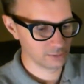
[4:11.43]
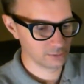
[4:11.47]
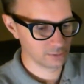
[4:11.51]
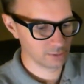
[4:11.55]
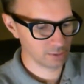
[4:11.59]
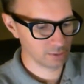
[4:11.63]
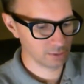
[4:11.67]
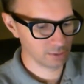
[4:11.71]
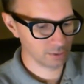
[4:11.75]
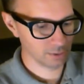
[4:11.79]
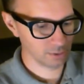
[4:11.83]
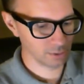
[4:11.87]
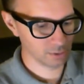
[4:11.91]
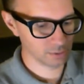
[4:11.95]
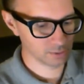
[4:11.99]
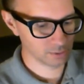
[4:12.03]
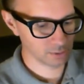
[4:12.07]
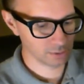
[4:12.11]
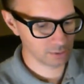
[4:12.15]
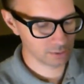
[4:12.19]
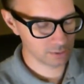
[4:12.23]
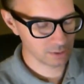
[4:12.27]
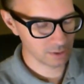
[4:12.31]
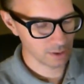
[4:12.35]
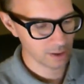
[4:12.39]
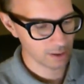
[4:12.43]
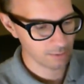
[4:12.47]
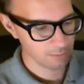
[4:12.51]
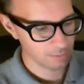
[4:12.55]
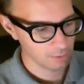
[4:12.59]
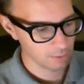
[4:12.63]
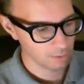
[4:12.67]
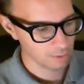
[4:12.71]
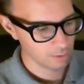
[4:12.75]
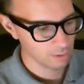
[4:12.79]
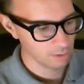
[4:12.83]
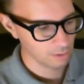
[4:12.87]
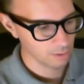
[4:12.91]
It goes on top.
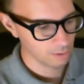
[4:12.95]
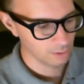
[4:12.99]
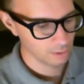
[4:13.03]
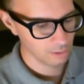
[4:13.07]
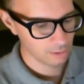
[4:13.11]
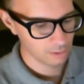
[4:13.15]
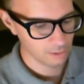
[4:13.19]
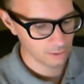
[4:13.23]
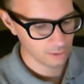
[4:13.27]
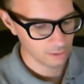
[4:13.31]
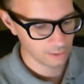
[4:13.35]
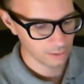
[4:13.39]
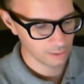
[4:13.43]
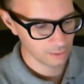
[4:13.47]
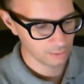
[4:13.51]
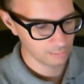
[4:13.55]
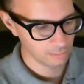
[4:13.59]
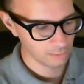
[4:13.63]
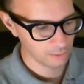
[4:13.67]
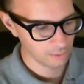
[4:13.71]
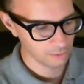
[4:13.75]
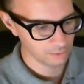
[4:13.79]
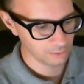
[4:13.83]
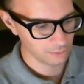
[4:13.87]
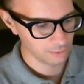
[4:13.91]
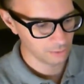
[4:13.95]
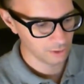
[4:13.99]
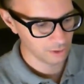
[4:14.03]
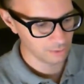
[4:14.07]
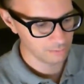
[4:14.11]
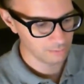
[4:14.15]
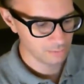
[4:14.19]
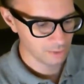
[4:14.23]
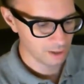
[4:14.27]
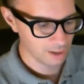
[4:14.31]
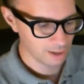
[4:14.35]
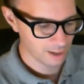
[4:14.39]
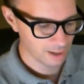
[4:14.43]
Although I
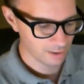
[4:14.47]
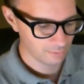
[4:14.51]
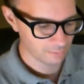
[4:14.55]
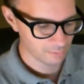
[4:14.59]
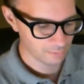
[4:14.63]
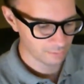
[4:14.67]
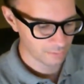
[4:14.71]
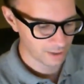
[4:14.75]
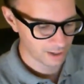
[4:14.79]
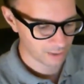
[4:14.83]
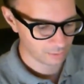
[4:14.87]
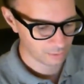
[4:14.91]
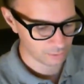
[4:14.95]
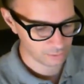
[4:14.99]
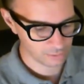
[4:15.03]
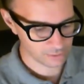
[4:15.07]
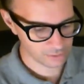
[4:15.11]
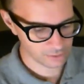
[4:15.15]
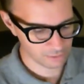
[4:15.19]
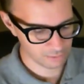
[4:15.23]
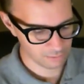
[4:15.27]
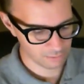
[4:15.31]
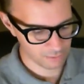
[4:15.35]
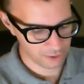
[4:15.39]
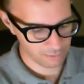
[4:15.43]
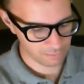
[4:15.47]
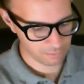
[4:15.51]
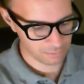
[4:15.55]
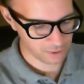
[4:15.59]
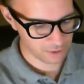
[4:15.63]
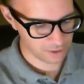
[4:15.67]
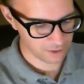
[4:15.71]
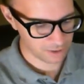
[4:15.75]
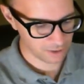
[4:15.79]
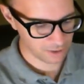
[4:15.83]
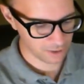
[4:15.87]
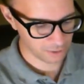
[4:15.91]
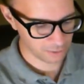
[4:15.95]
might have it backwards, it might be
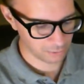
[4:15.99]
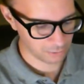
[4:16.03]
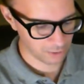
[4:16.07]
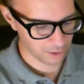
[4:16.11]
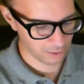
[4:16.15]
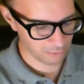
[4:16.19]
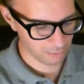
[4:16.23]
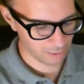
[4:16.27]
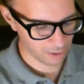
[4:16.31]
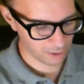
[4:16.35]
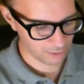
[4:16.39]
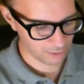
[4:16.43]
the other way around.